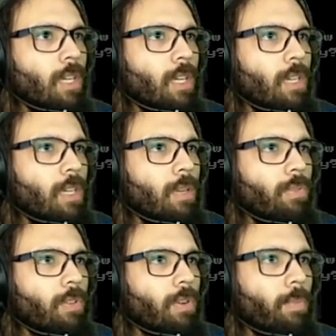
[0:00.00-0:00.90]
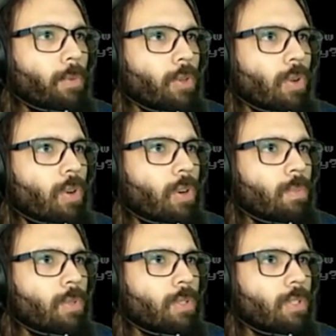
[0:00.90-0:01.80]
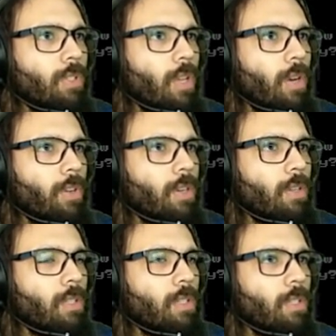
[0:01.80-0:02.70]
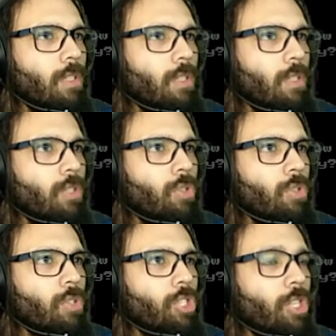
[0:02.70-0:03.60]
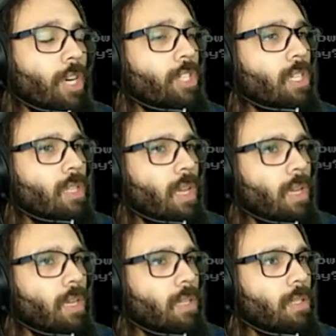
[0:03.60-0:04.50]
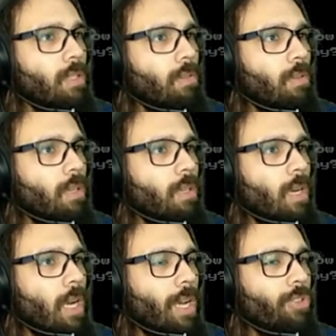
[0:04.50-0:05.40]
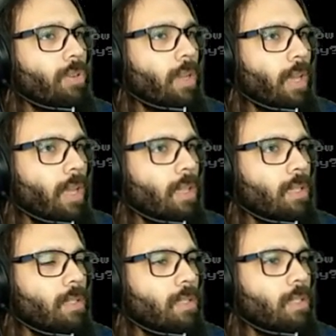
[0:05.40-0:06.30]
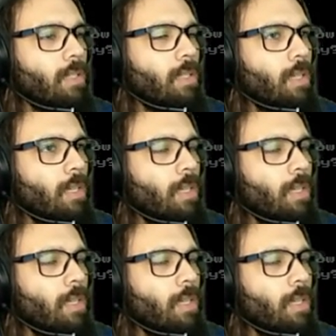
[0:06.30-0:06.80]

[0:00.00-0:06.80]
Uh, for the Port Ormos character is using charge attack, uh, Hydro and Catalyst.